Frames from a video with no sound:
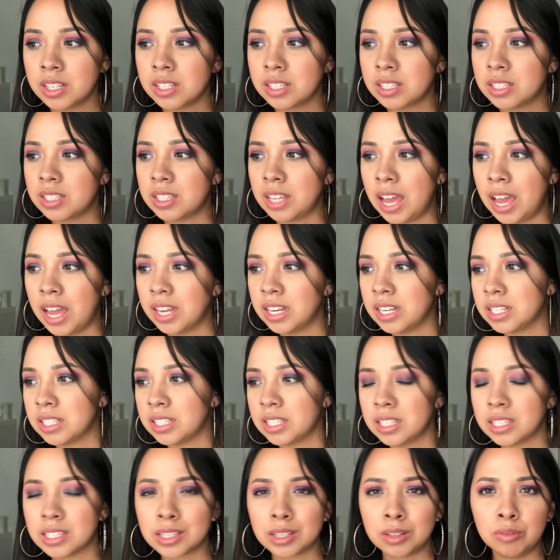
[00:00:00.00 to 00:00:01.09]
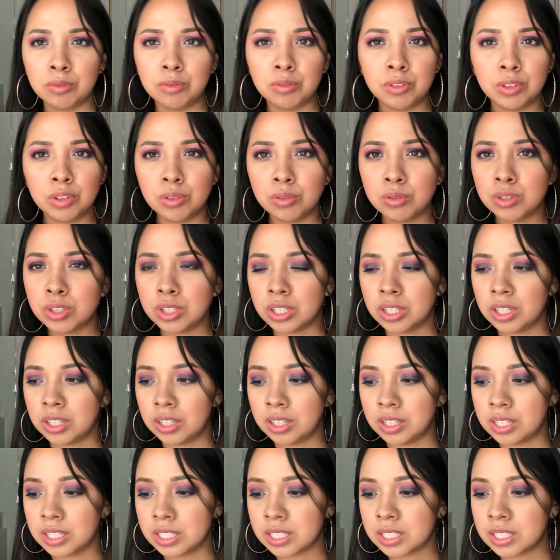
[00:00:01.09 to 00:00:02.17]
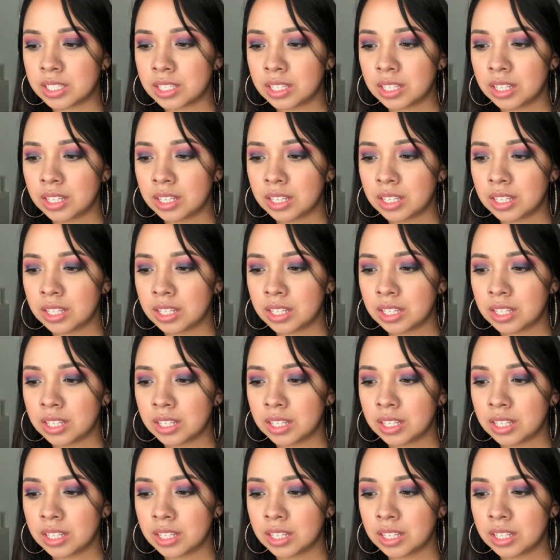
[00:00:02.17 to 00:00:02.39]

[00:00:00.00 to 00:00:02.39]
sadness, this confusion, this